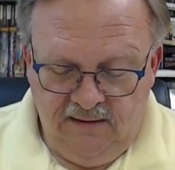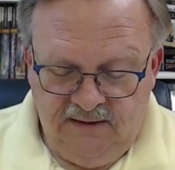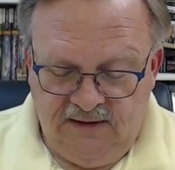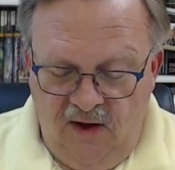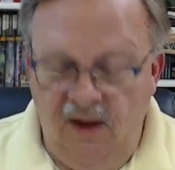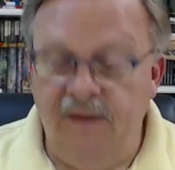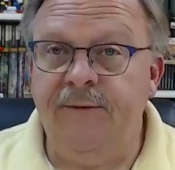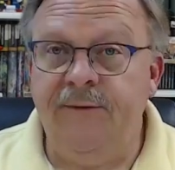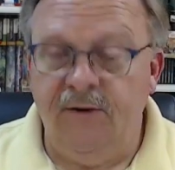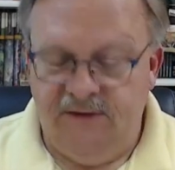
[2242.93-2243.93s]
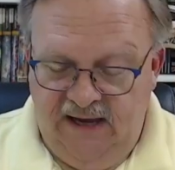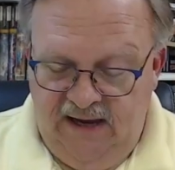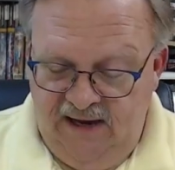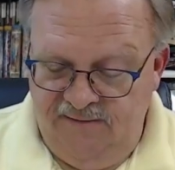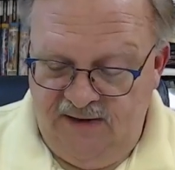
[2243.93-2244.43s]
Saul, the first
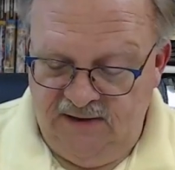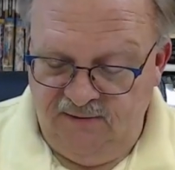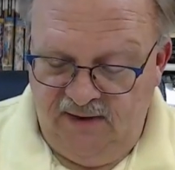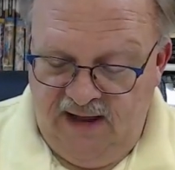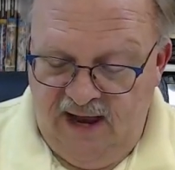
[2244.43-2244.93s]
king of Israel,